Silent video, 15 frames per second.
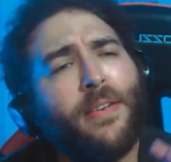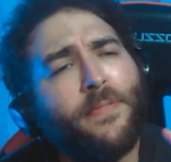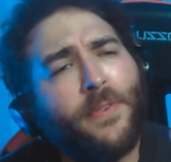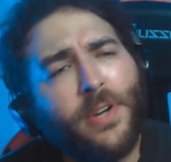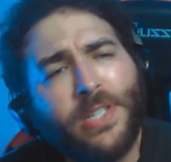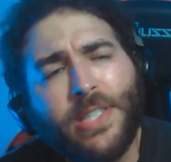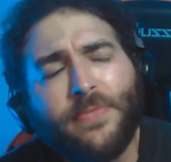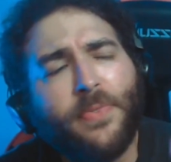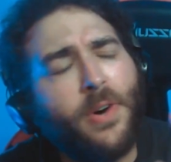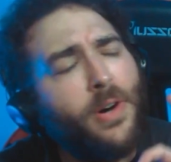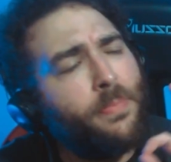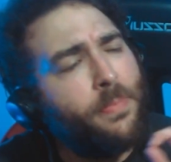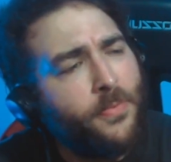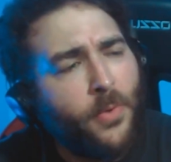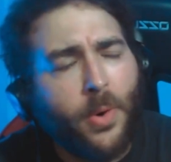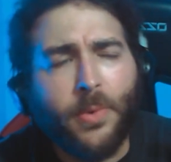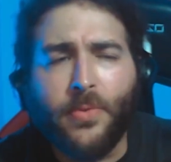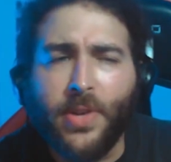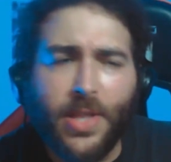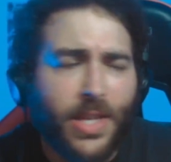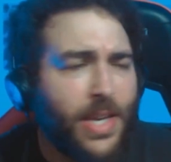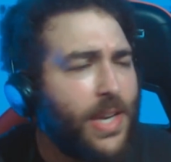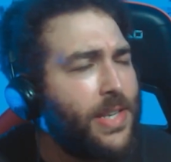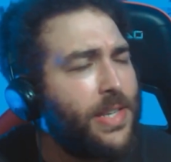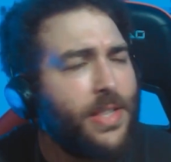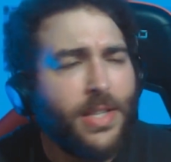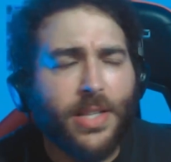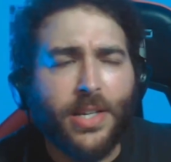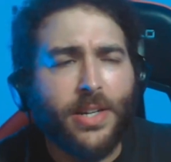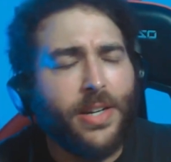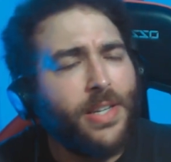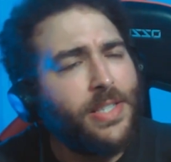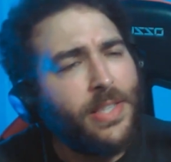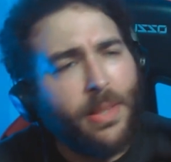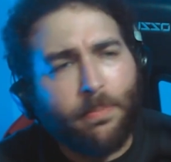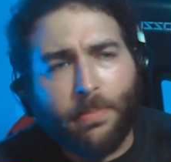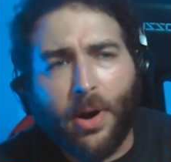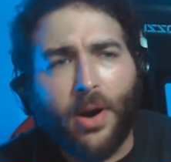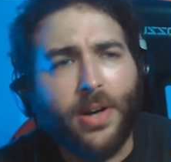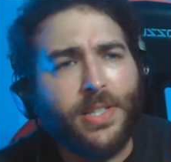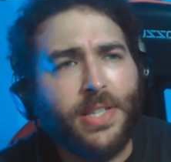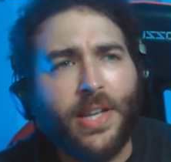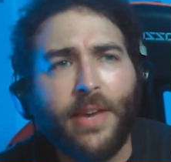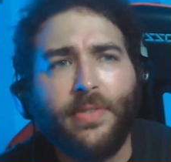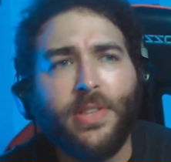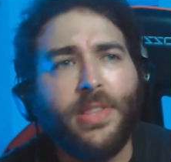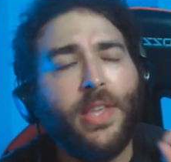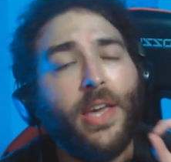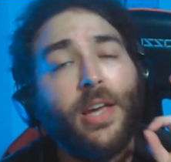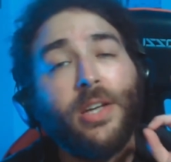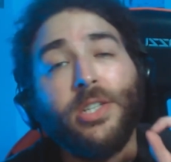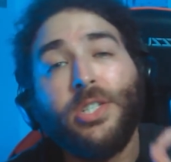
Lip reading: first of all, before we really get into the lyrics and the bars and everything,